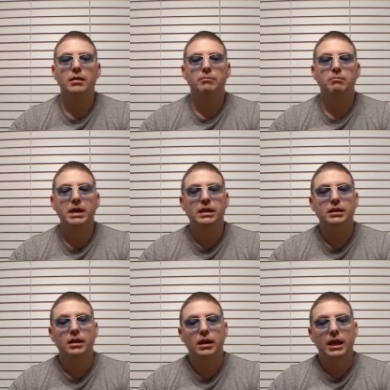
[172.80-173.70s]

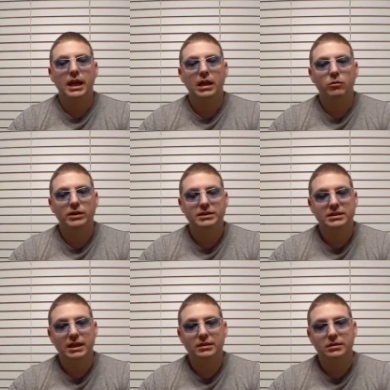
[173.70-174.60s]
made A1
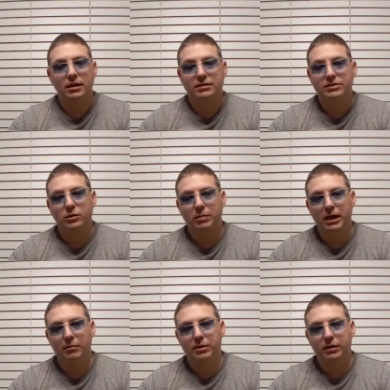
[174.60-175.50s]
steak sauce so
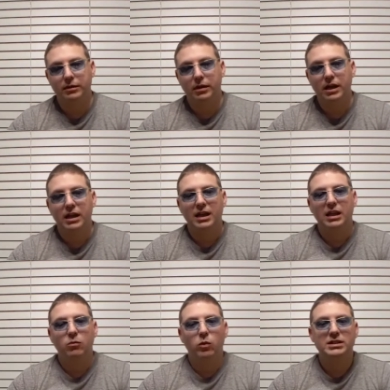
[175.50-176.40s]
popular,
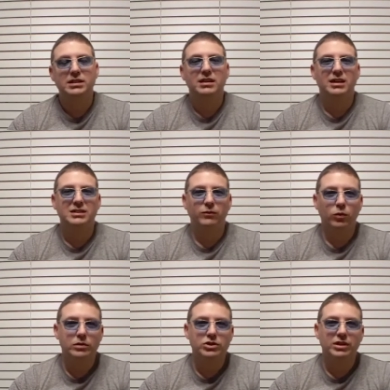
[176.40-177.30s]
he wasn't as
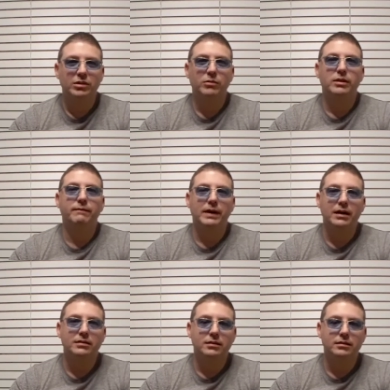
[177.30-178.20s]
fortunate with
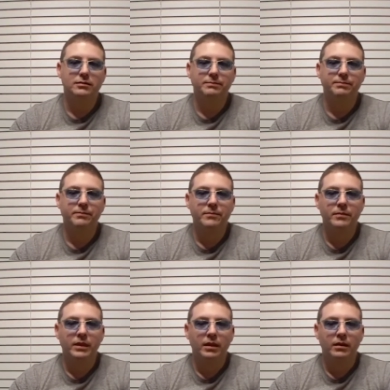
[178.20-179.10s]
vodka.
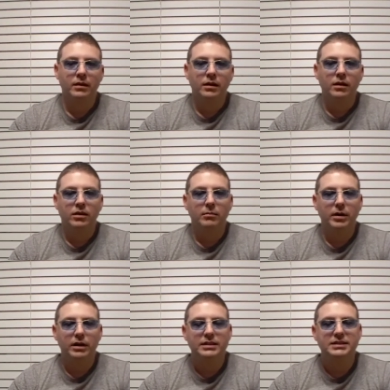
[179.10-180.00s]

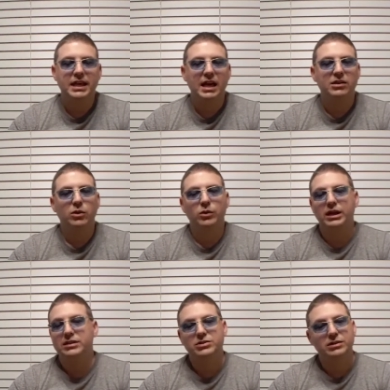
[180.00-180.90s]
Americans had no
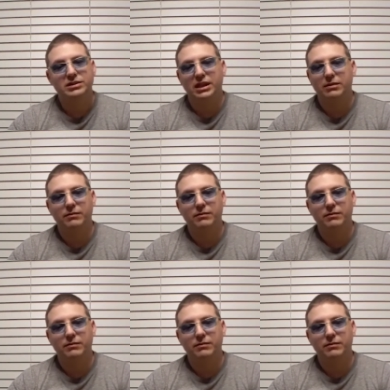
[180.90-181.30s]
interest in